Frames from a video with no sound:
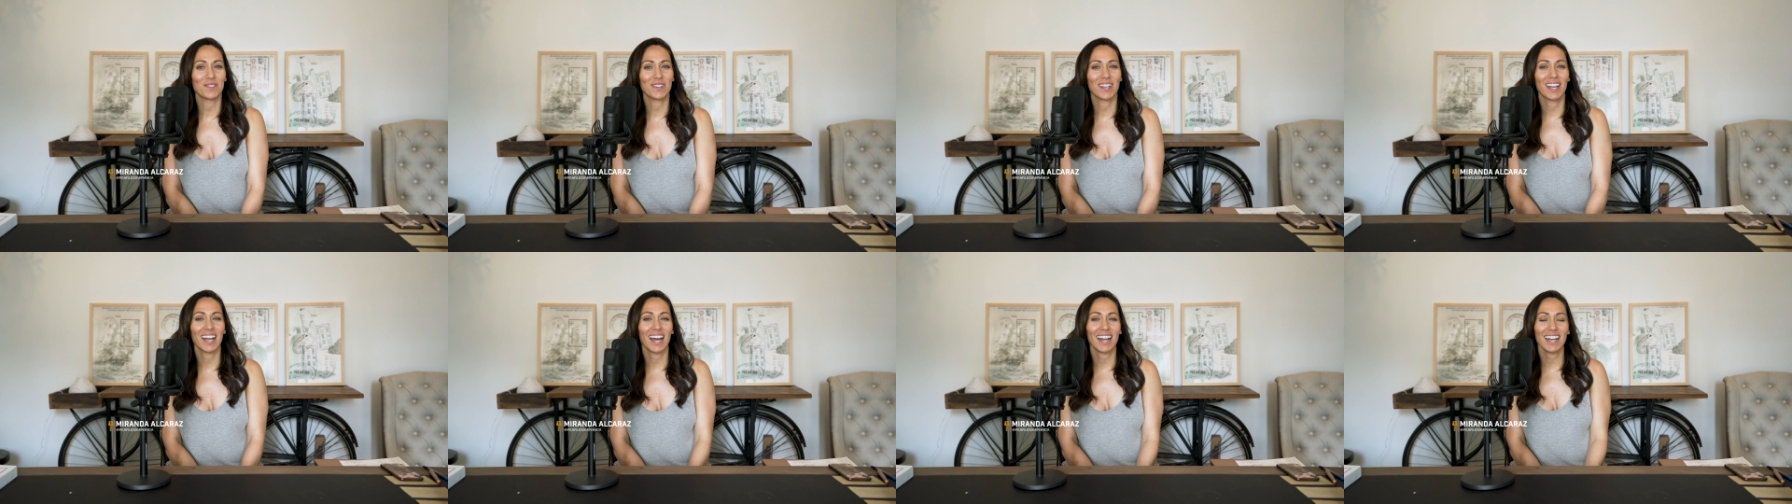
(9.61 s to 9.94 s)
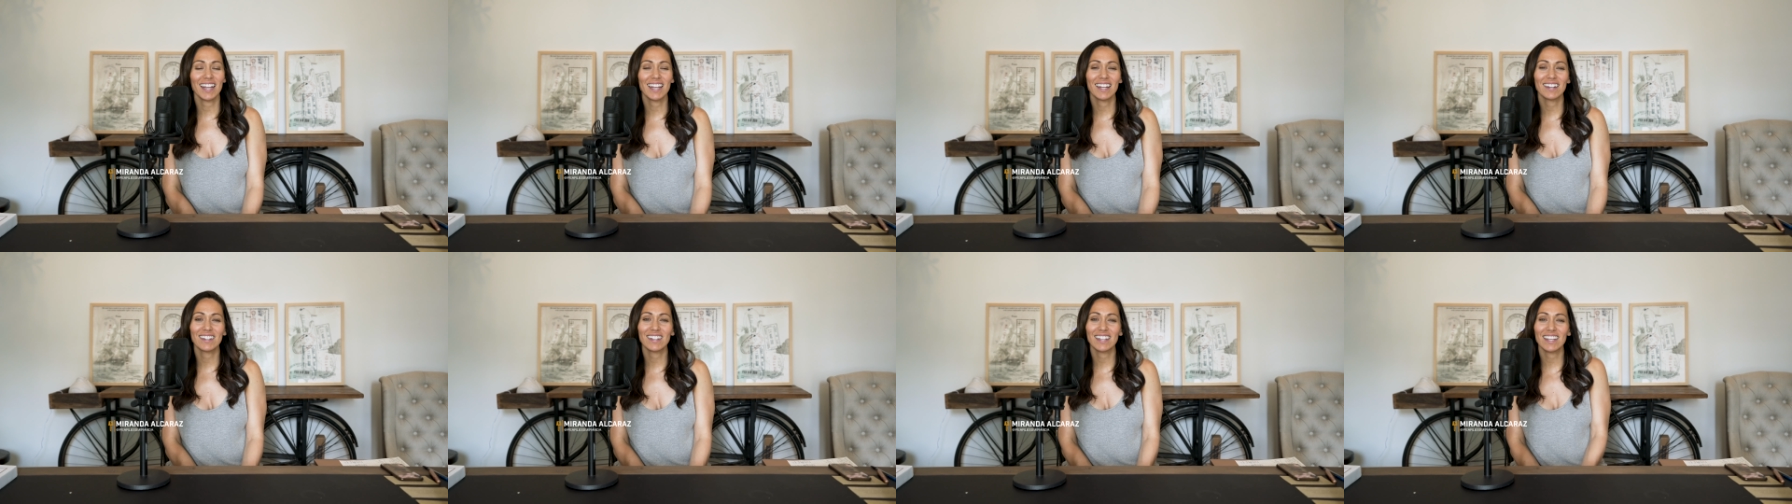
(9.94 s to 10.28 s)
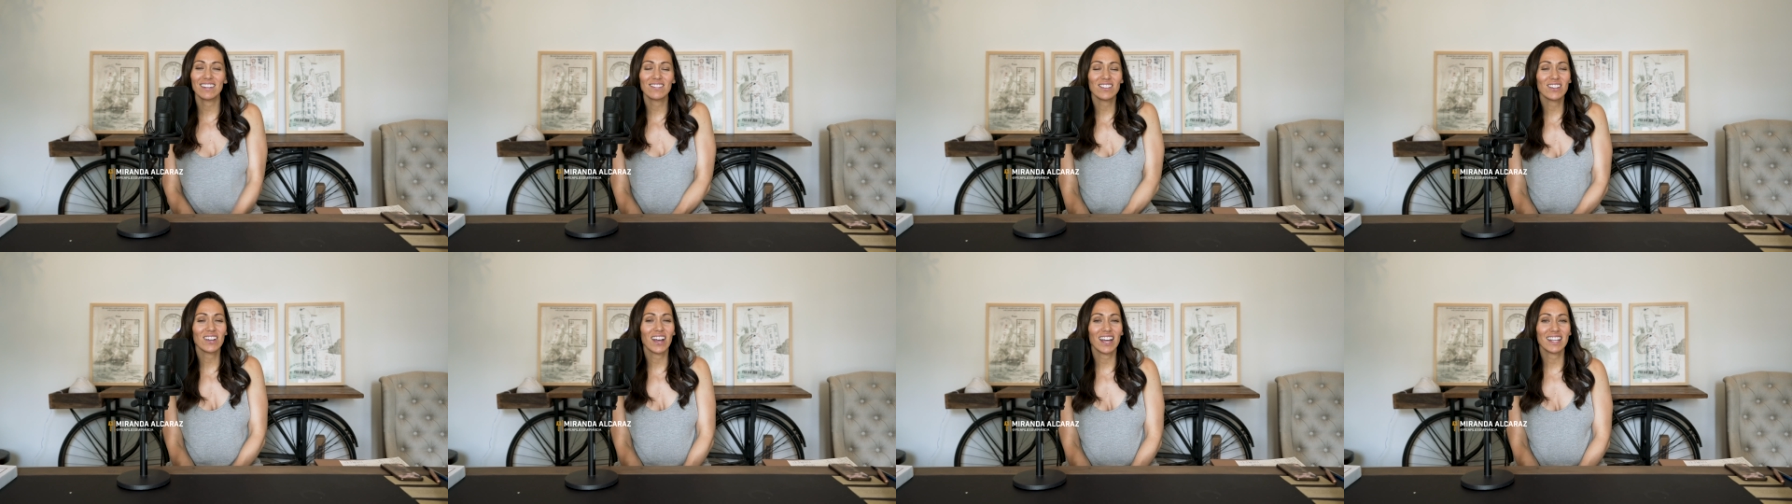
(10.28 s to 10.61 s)
kind of here to give
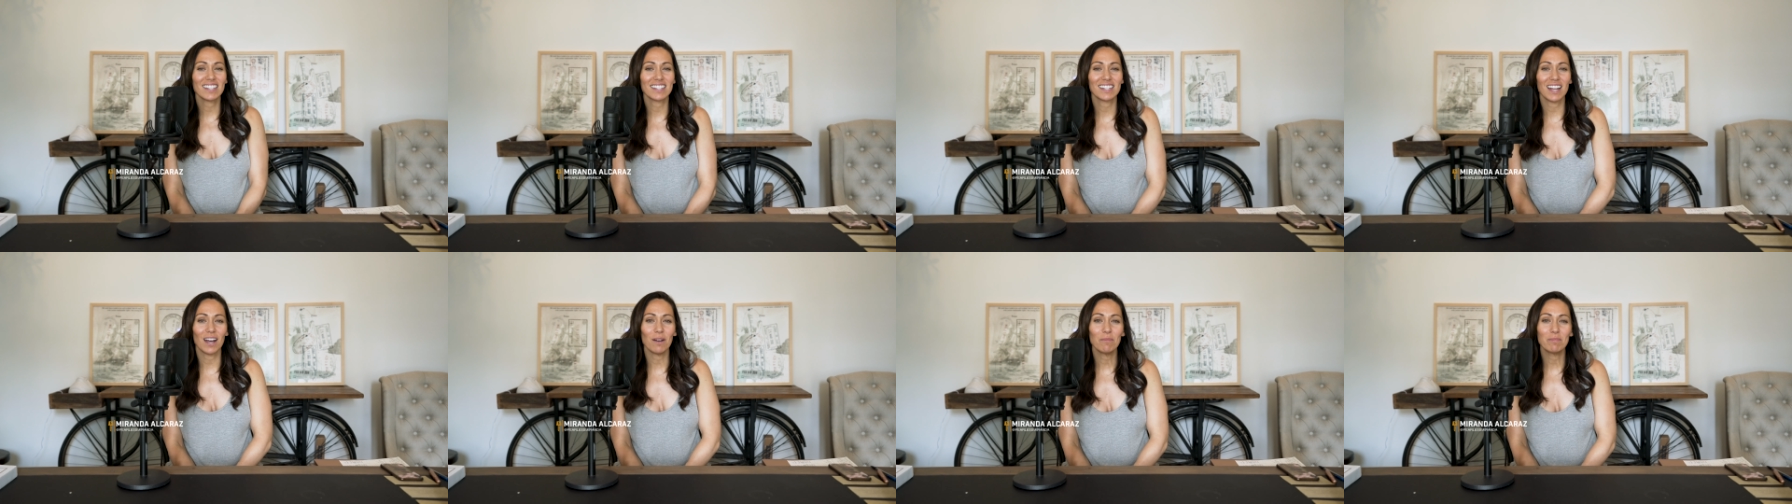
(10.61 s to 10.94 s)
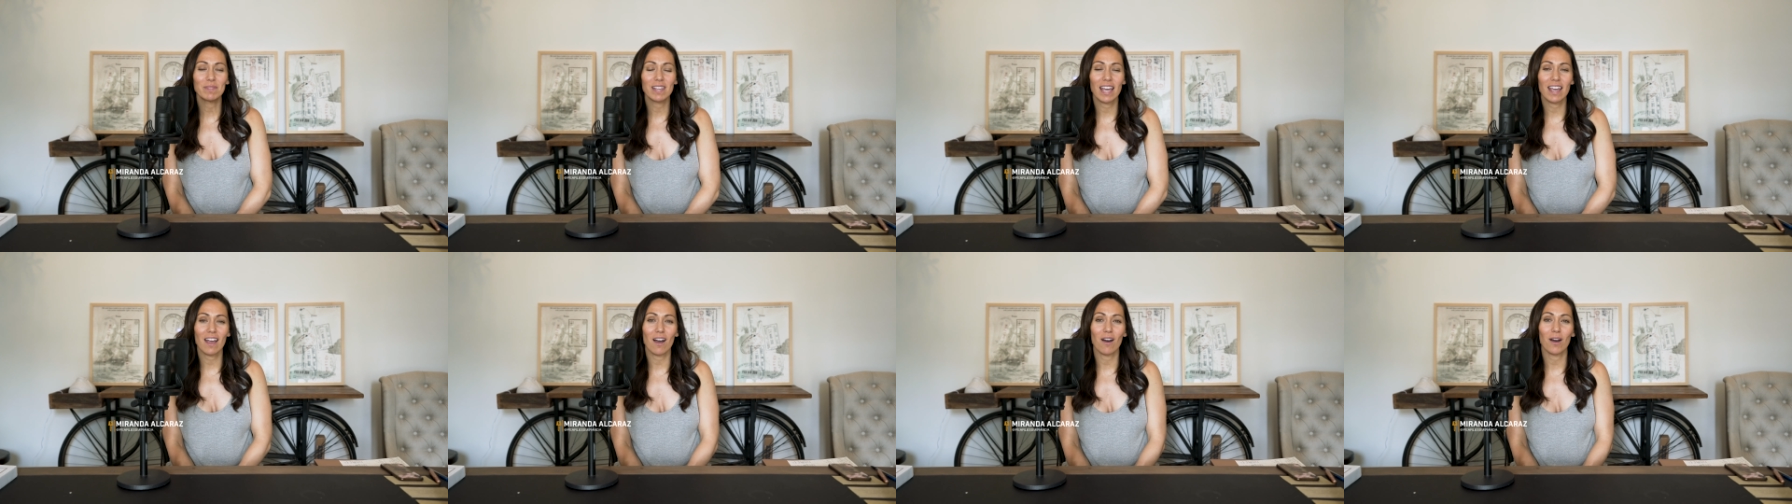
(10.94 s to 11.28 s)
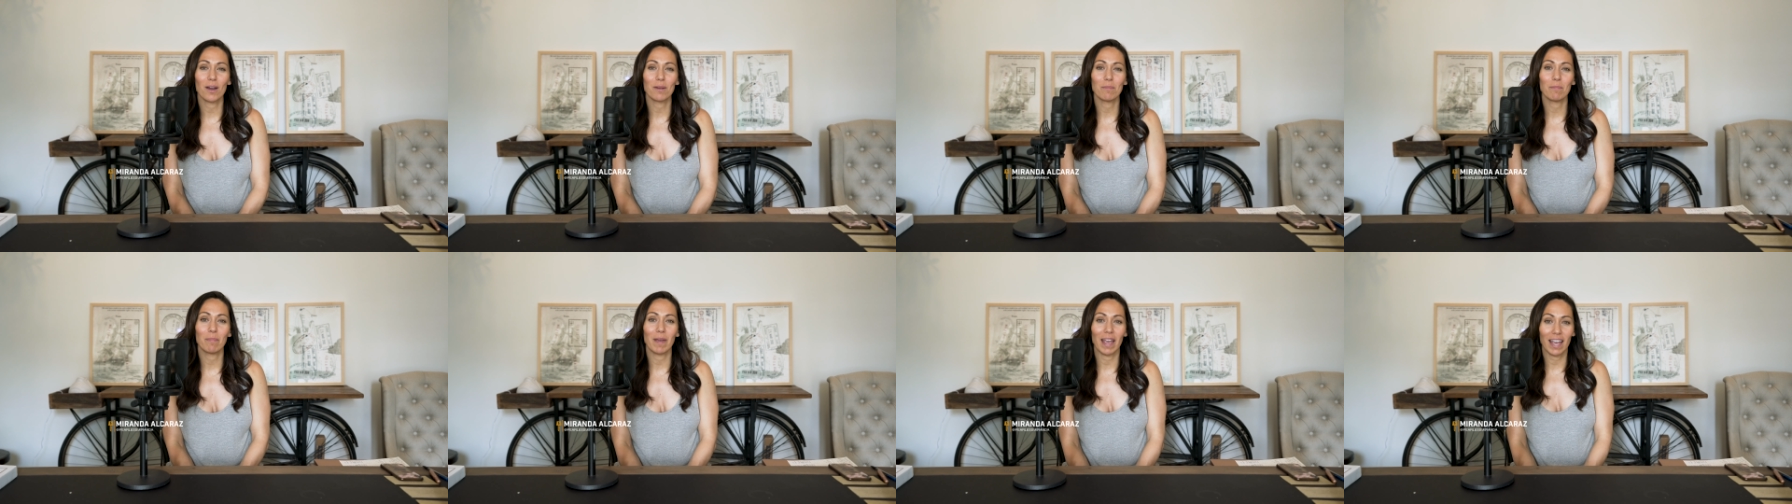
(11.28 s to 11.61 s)
you guys an update
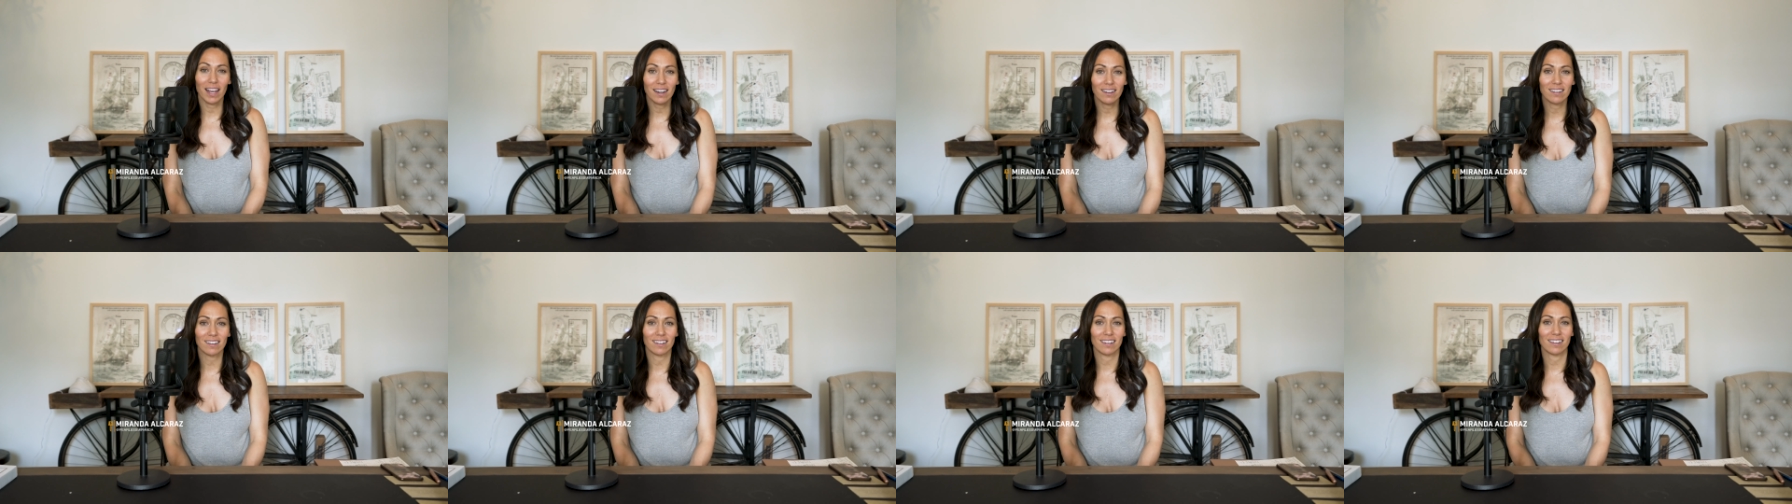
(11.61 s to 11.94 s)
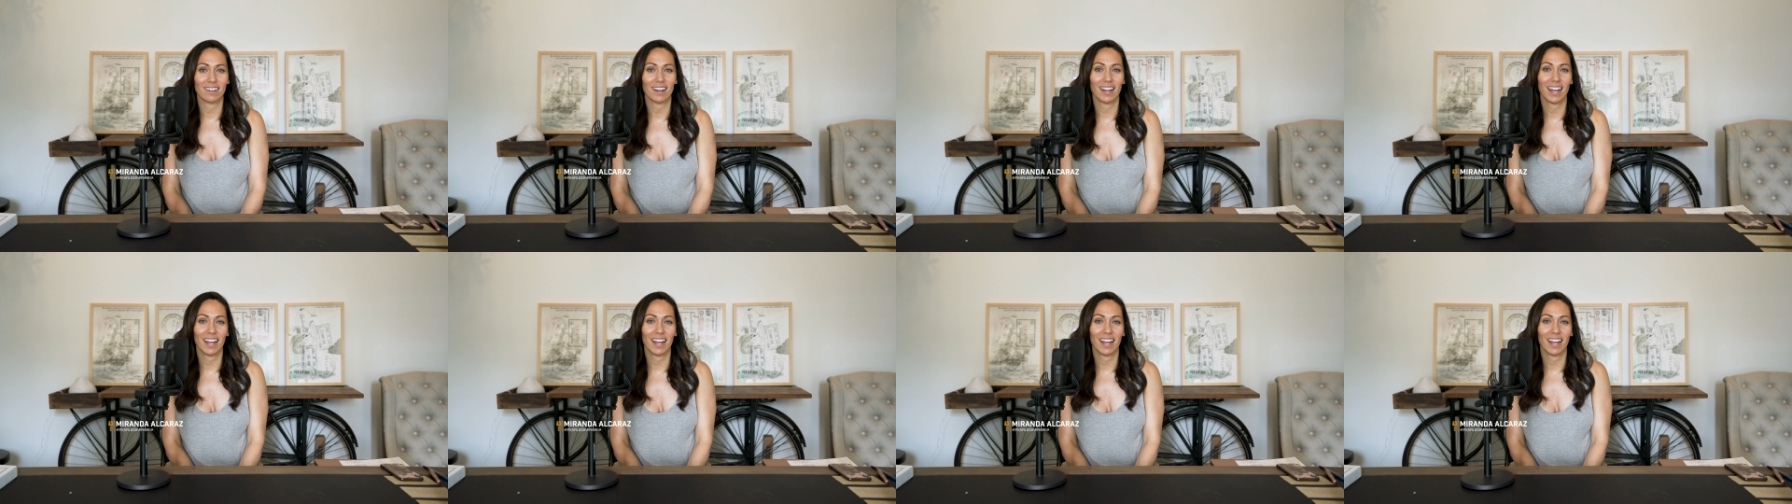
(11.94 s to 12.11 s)
on Banner